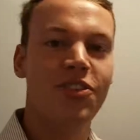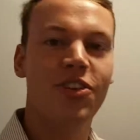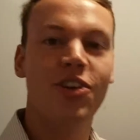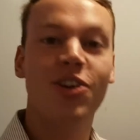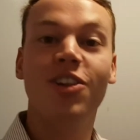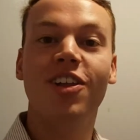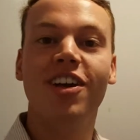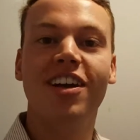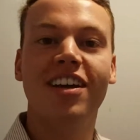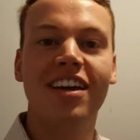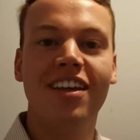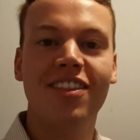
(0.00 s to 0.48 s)
You're
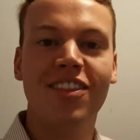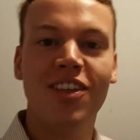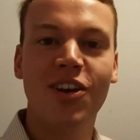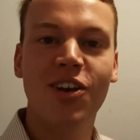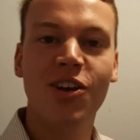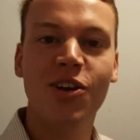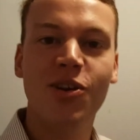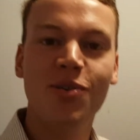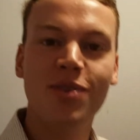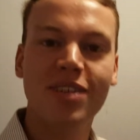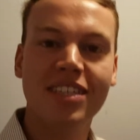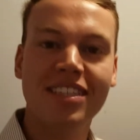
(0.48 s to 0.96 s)
looking at the
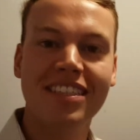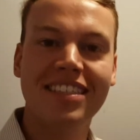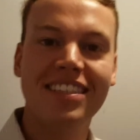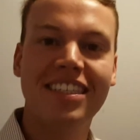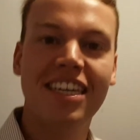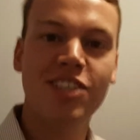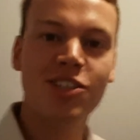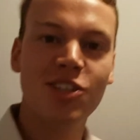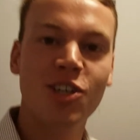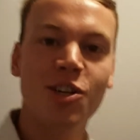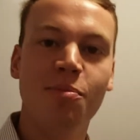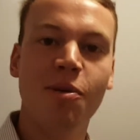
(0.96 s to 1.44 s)
newest
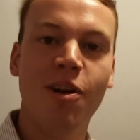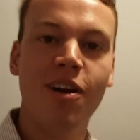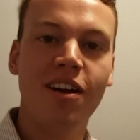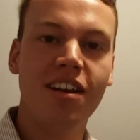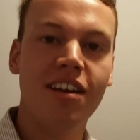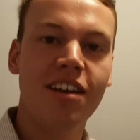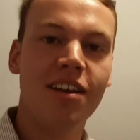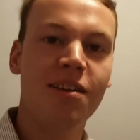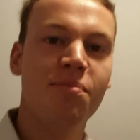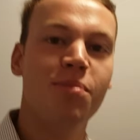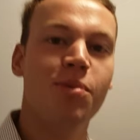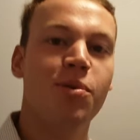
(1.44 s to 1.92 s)
digital
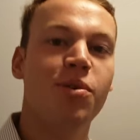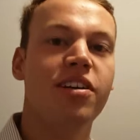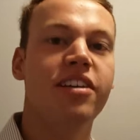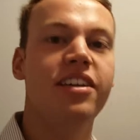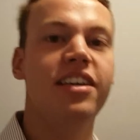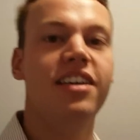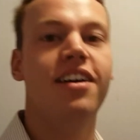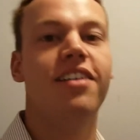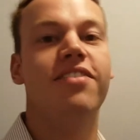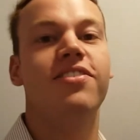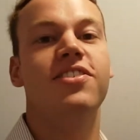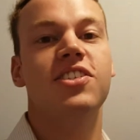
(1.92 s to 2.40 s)
marketing
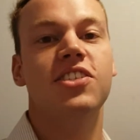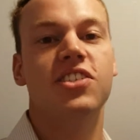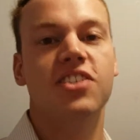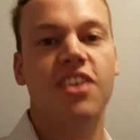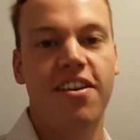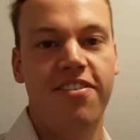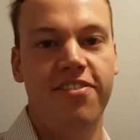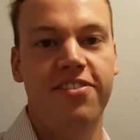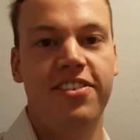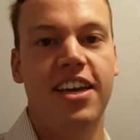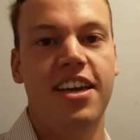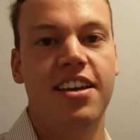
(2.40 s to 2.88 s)
employee of
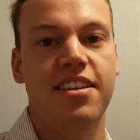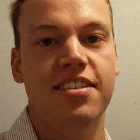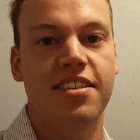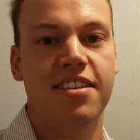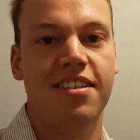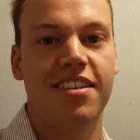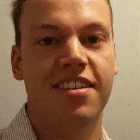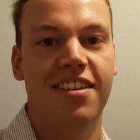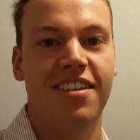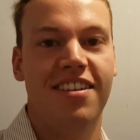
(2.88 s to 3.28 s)
Sofdesk.